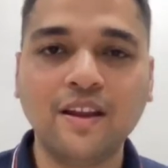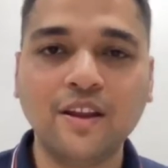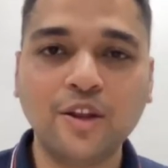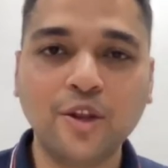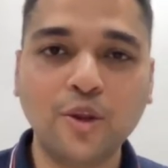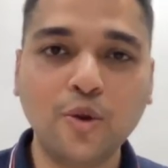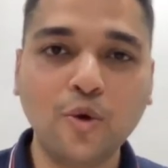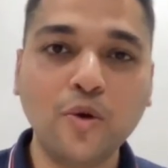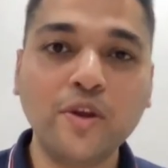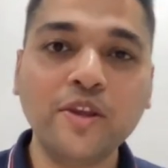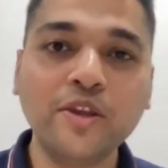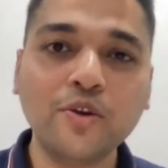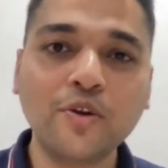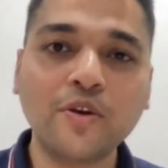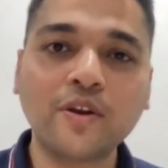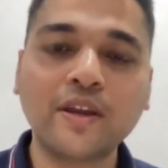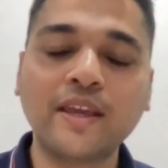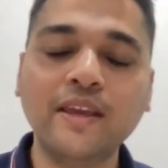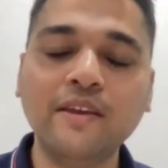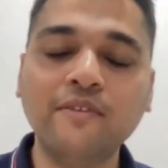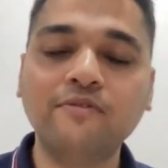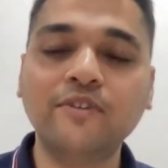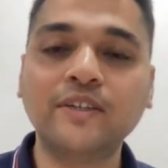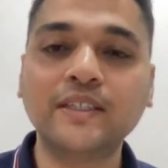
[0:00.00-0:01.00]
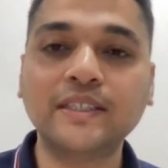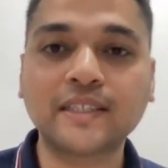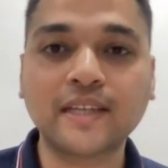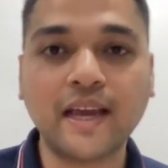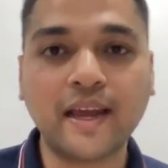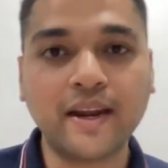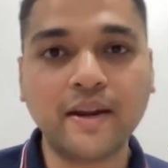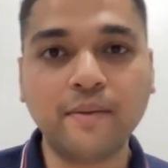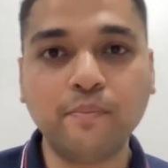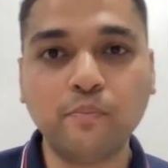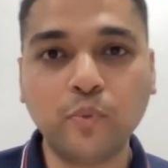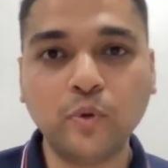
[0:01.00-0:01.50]
Knowing your keyword's
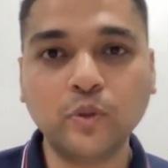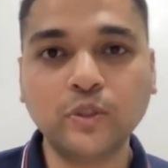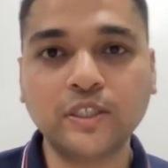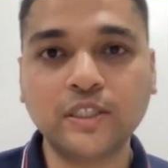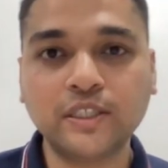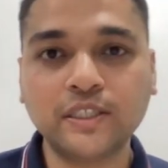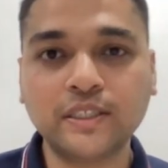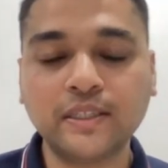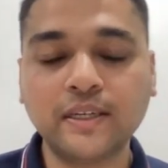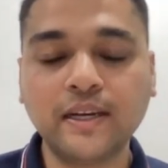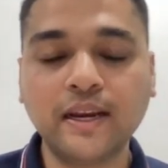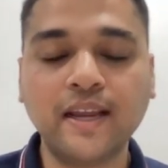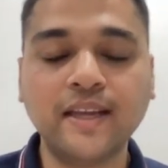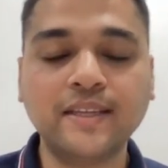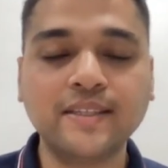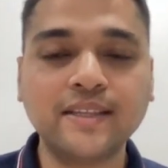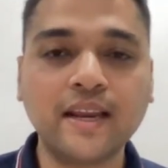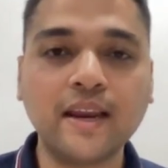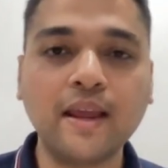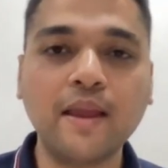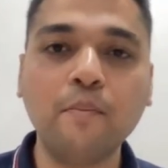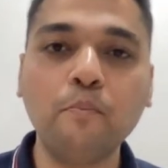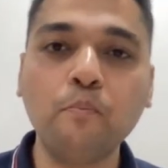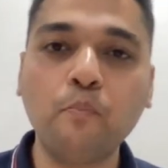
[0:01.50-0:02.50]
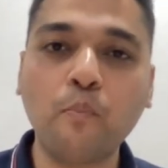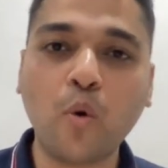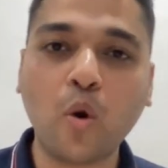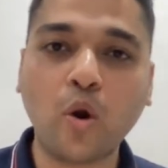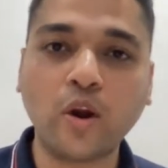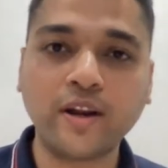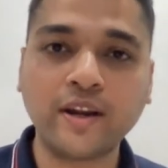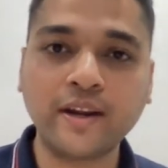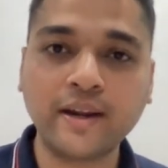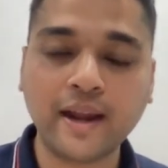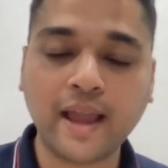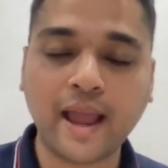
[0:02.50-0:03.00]
current position is an
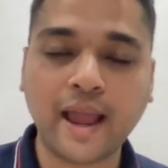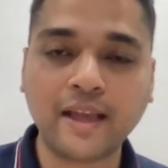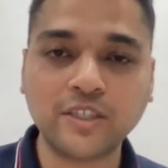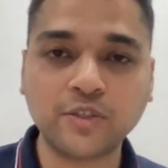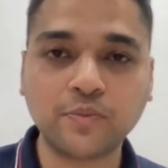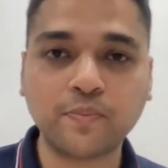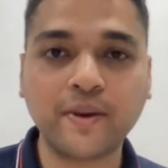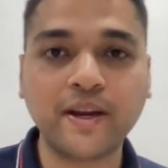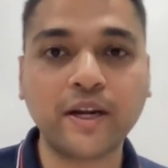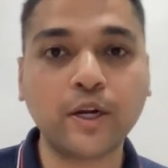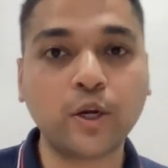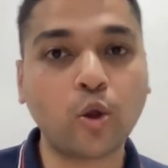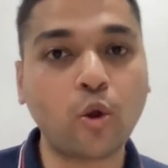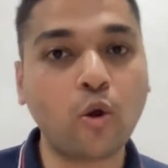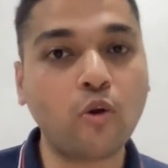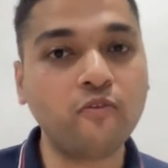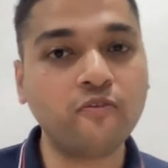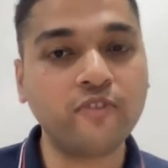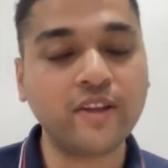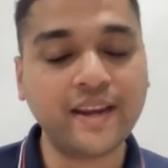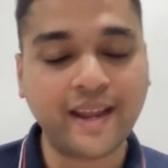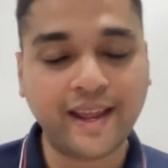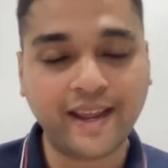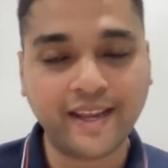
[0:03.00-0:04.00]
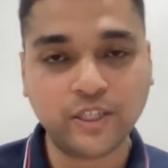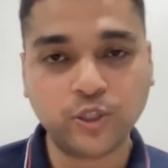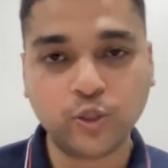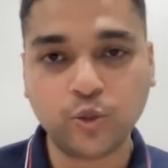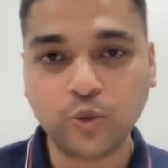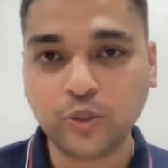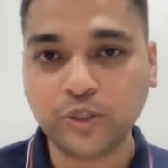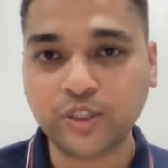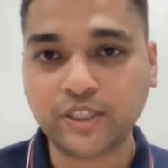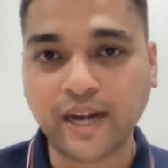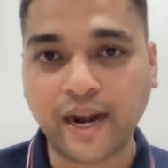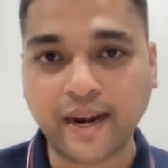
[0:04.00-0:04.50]
important aspect of an
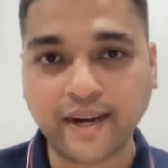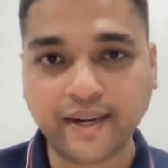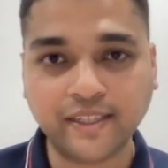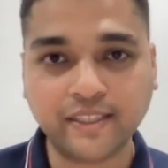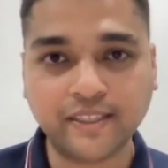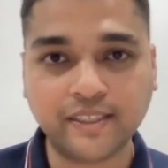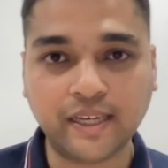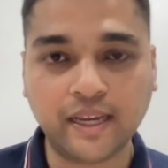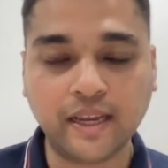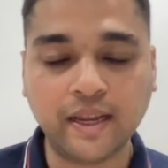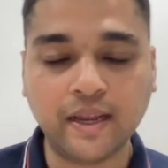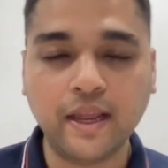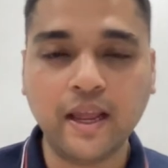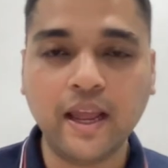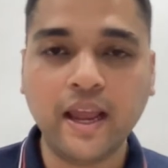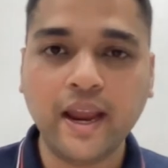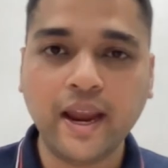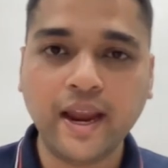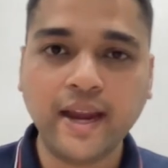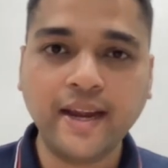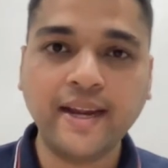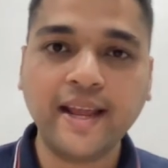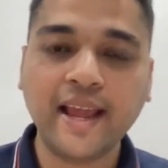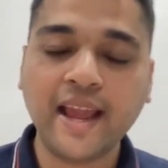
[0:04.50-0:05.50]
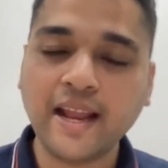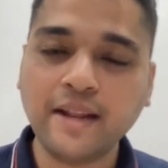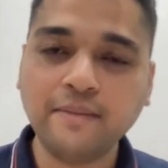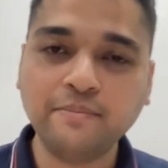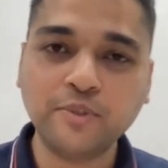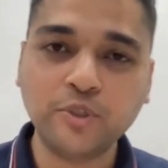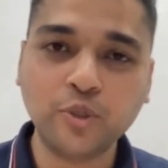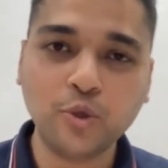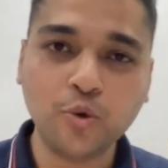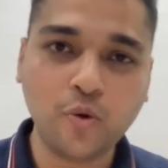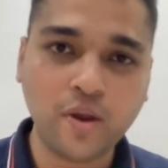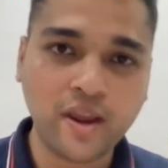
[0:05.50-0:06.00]
SEO strategy. It
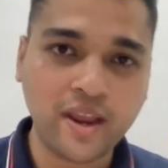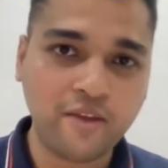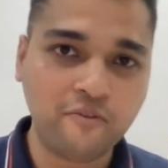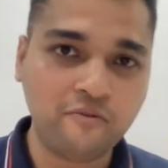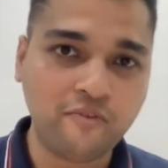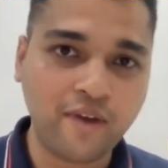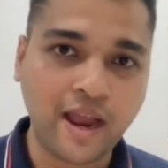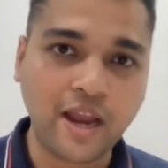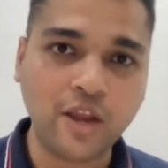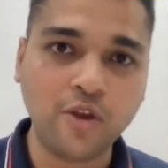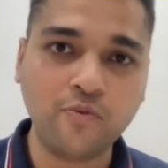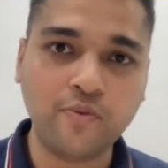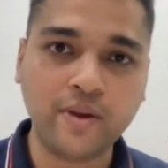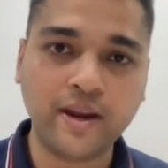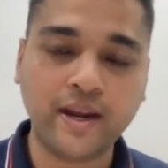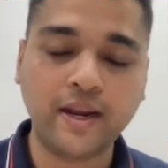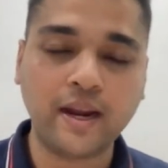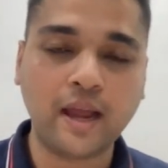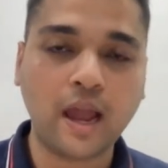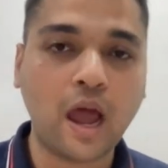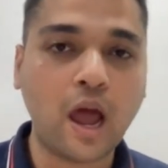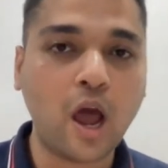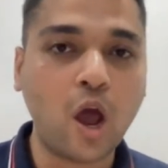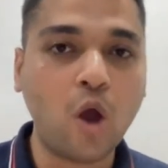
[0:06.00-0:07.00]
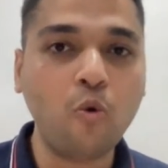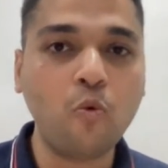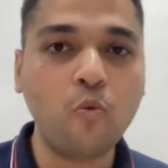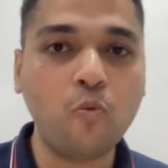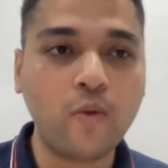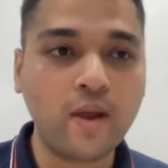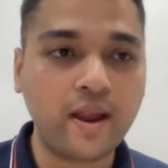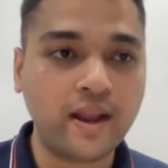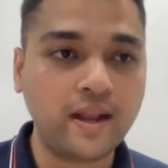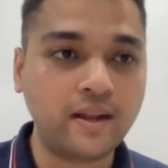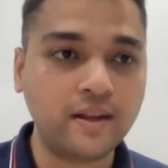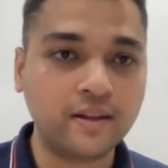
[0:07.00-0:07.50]
helps you evaluate how
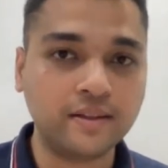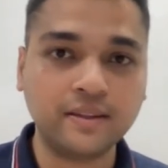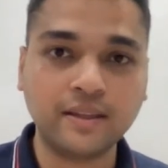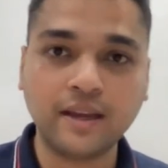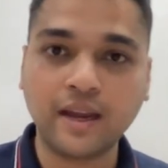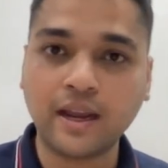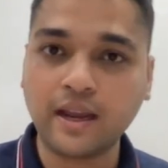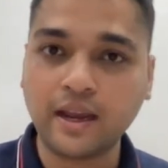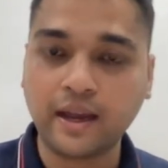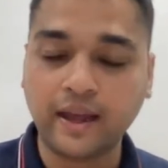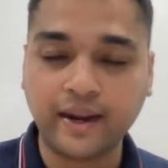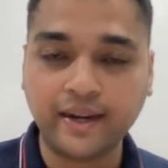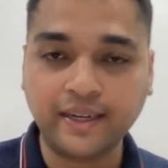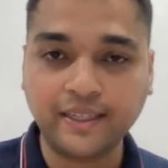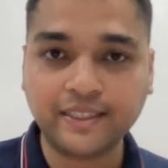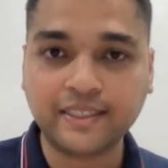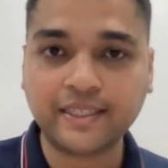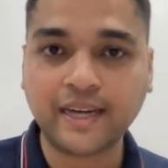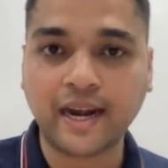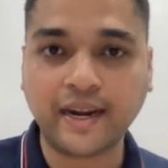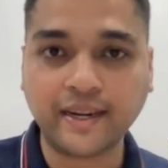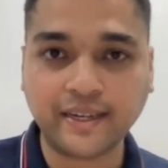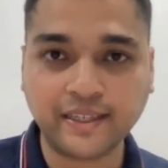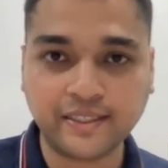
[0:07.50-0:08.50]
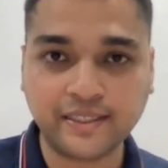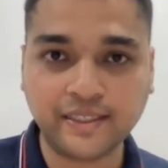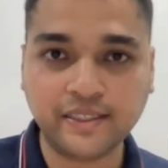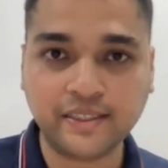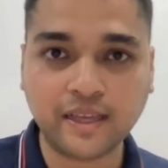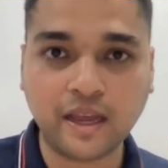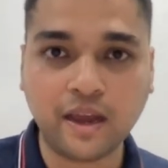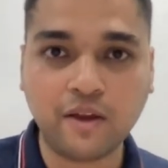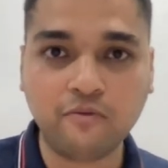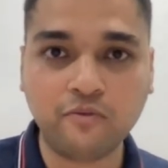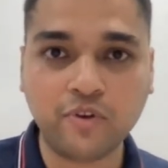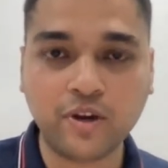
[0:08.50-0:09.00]
well the current strategies
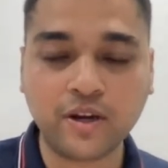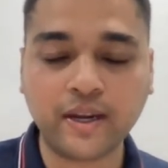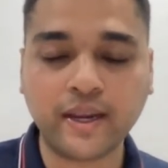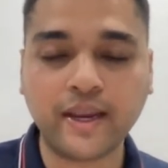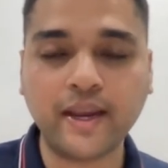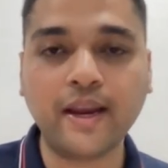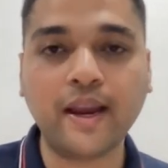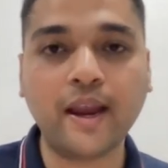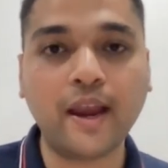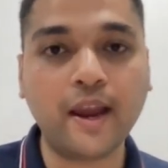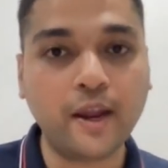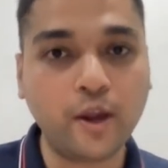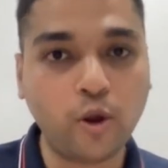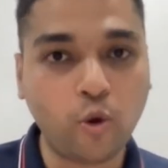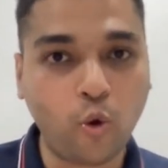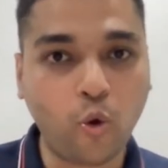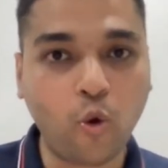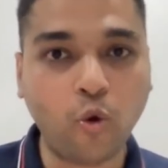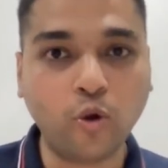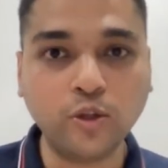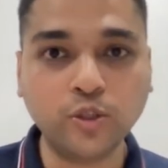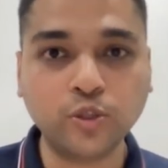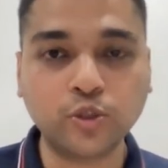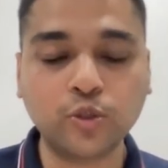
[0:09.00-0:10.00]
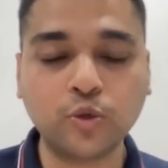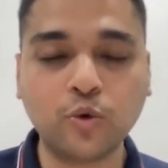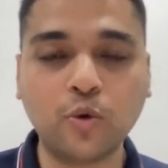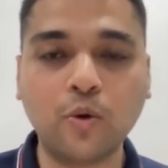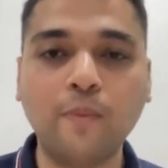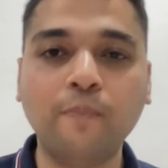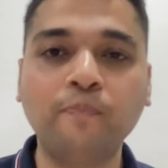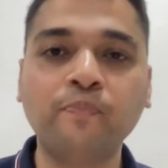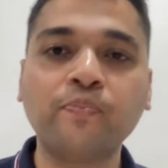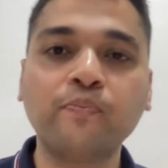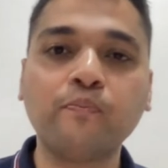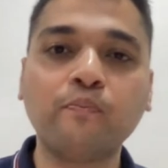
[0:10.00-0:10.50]
are working and also
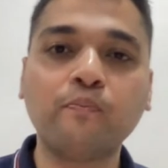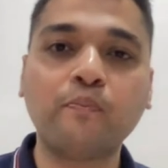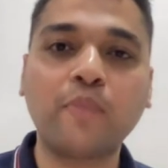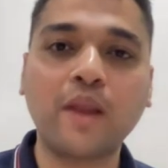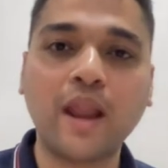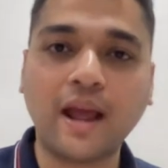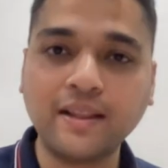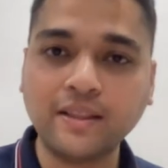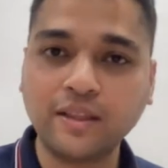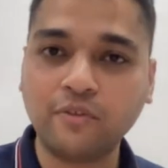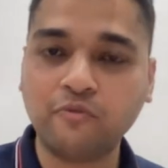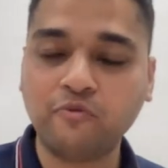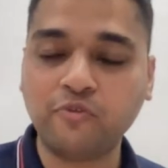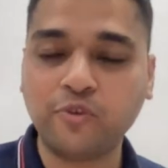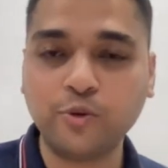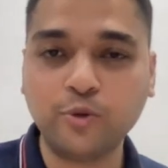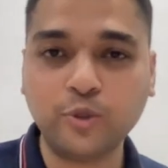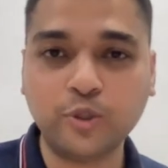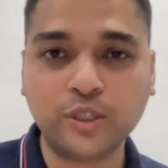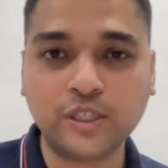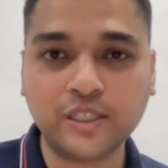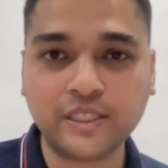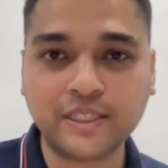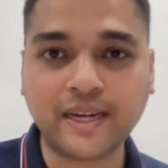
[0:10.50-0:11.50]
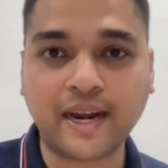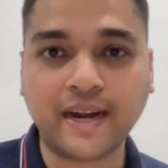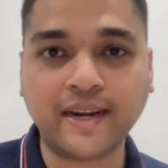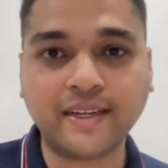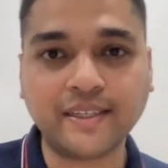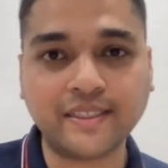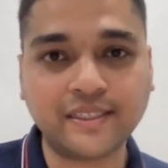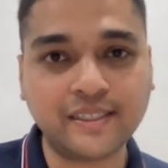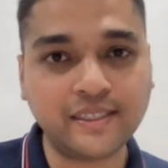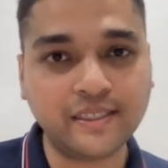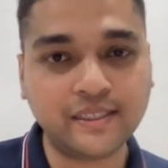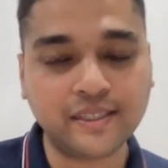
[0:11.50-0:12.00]
plan the future
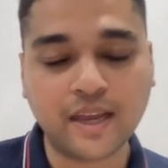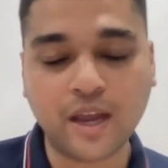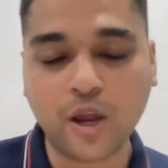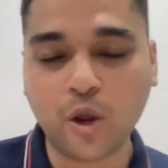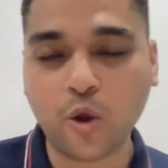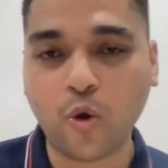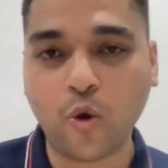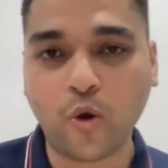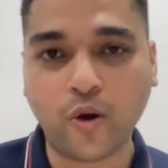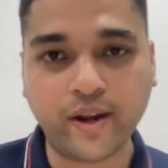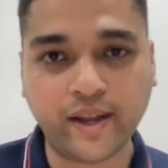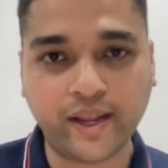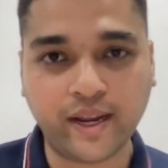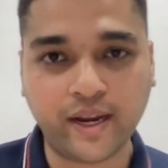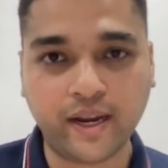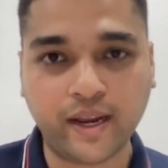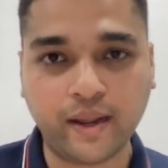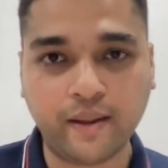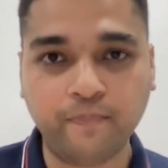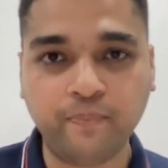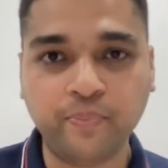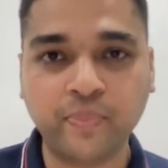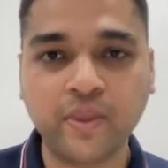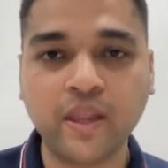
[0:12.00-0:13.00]
strategies accordingly.